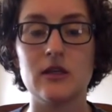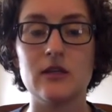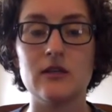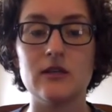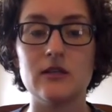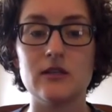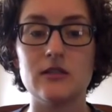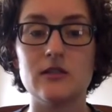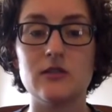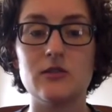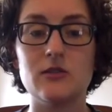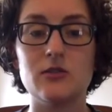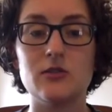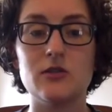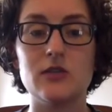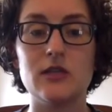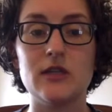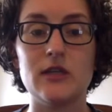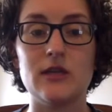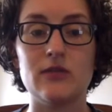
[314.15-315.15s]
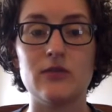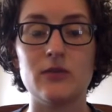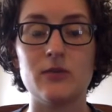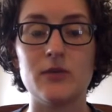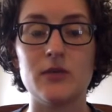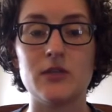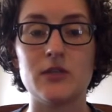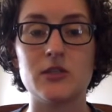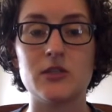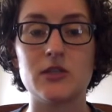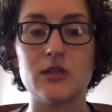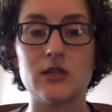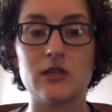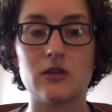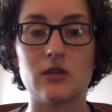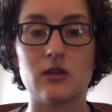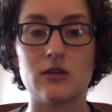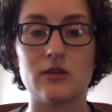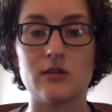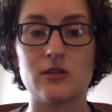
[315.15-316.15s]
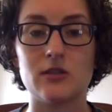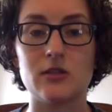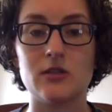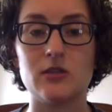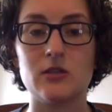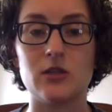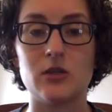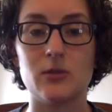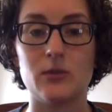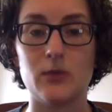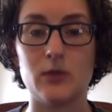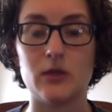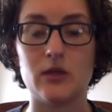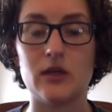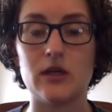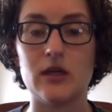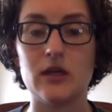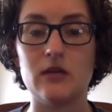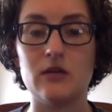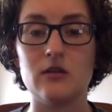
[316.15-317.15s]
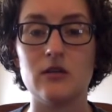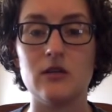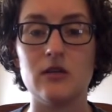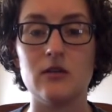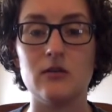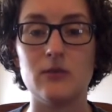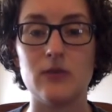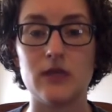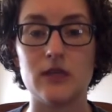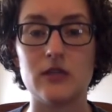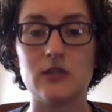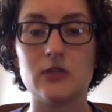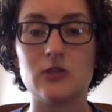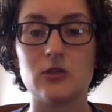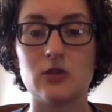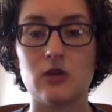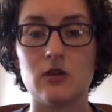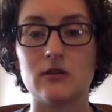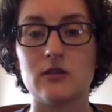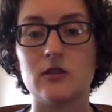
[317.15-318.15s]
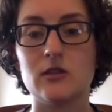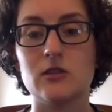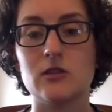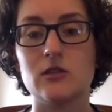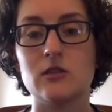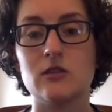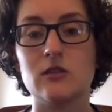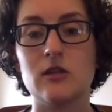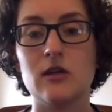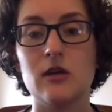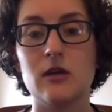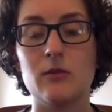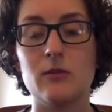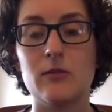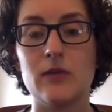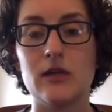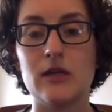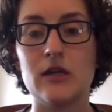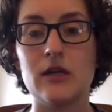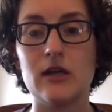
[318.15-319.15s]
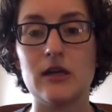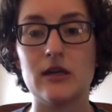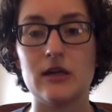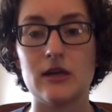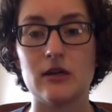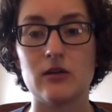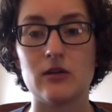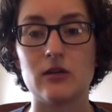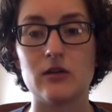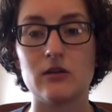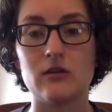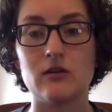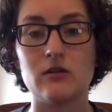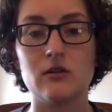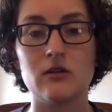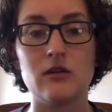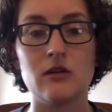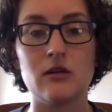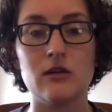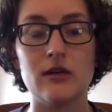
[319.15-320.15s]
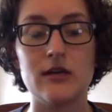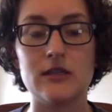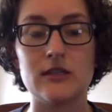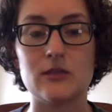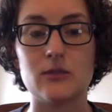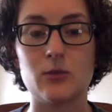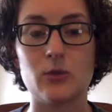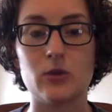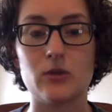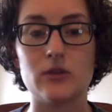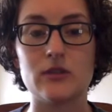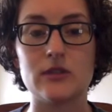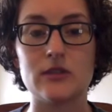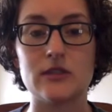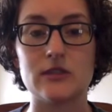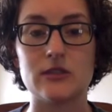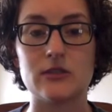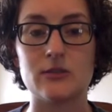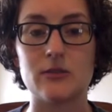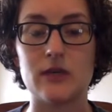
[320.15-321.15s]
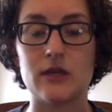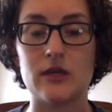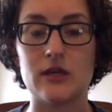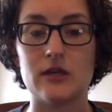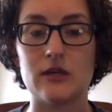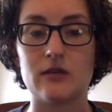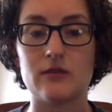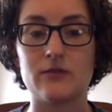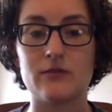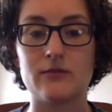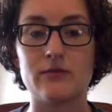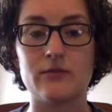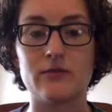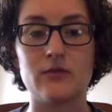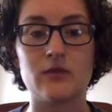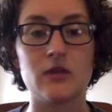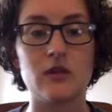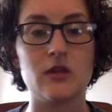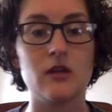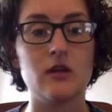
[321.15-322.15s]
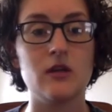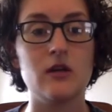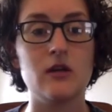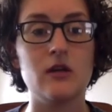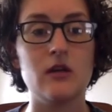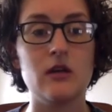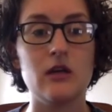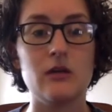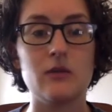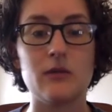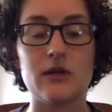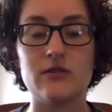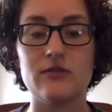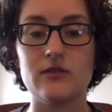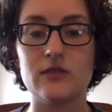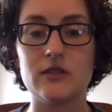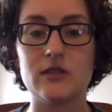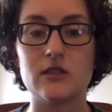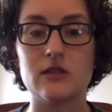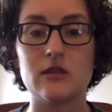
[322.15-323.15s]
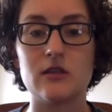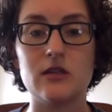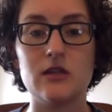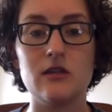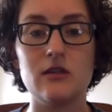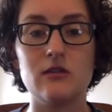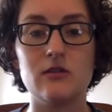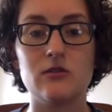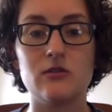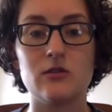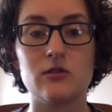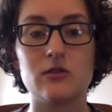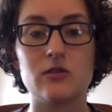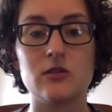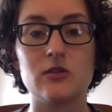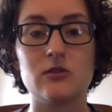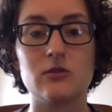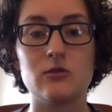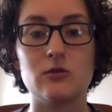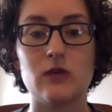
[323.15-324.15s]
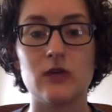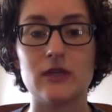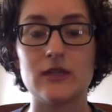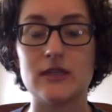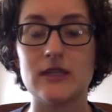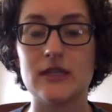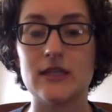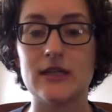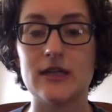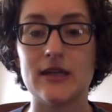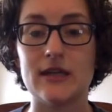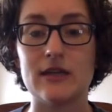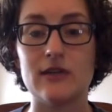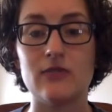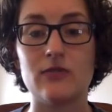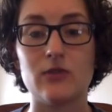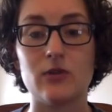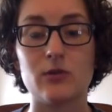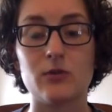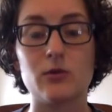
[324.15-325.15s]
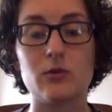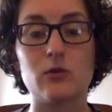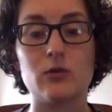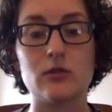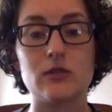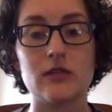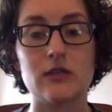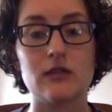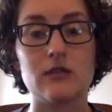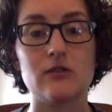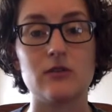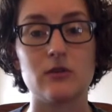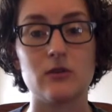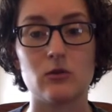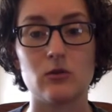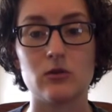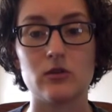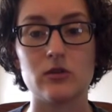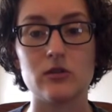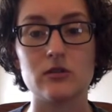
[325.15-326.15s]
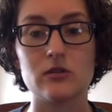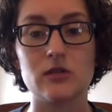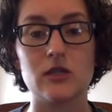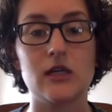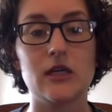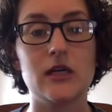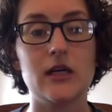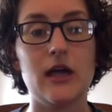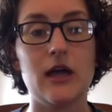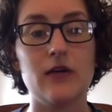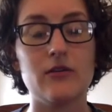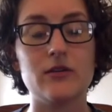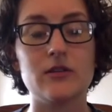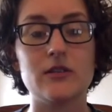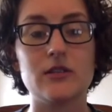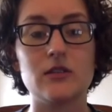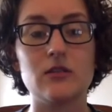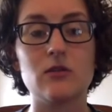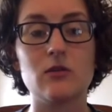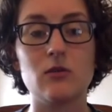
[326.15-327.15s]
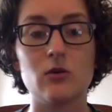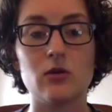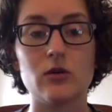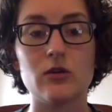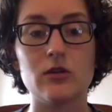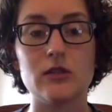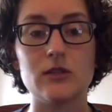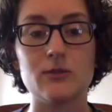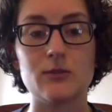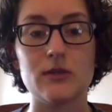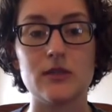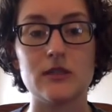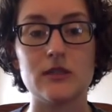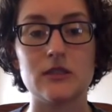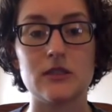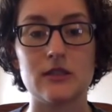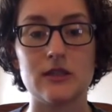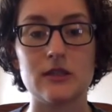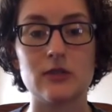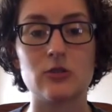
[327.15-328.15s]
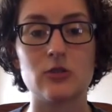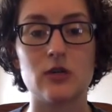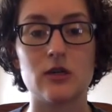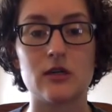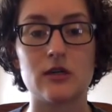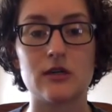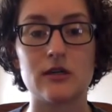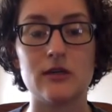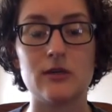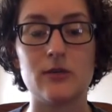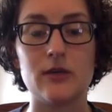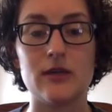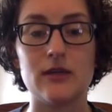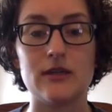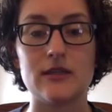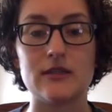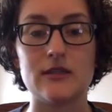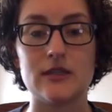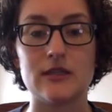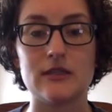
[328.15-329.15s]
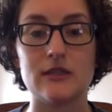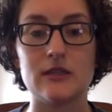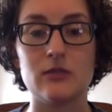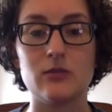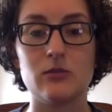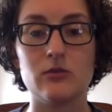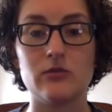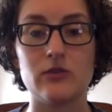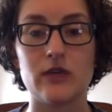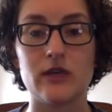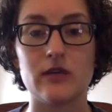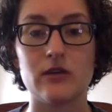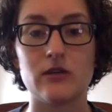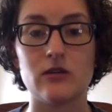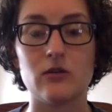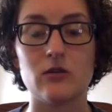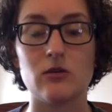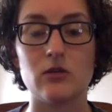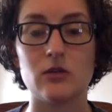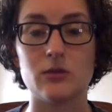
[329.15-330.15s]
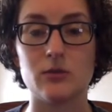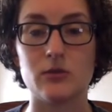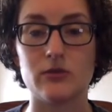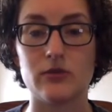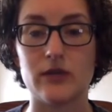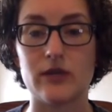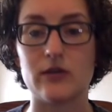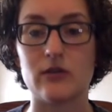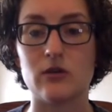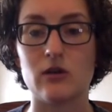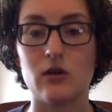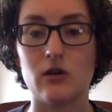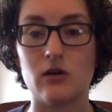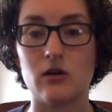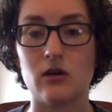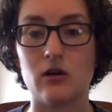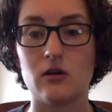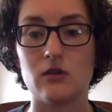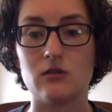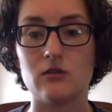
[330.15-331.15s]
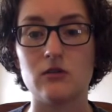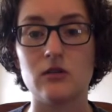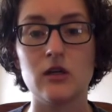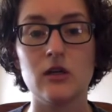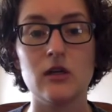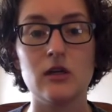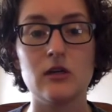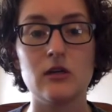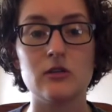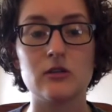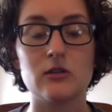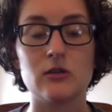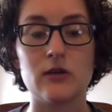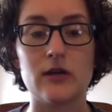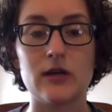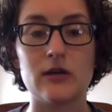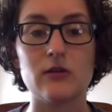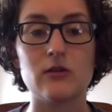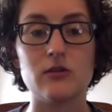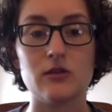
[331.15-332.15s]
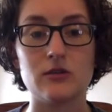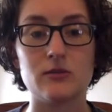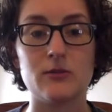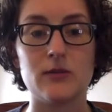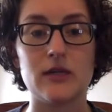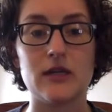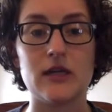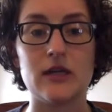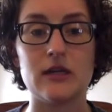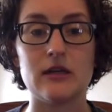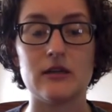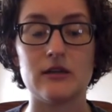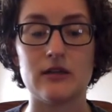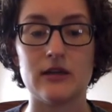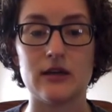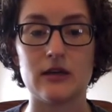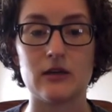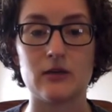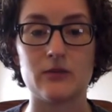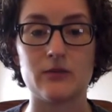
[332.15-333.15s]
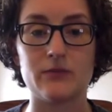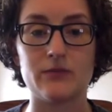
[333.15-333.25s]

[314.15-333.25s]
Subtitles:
This is using information technology to communicate, manage knowledge, mitigate error, and support decision making. In my facility, nurses do not take any verbal or telephone orders. Every single order is placed electronically by the attending provider or the provider on call, so error is mitigated there.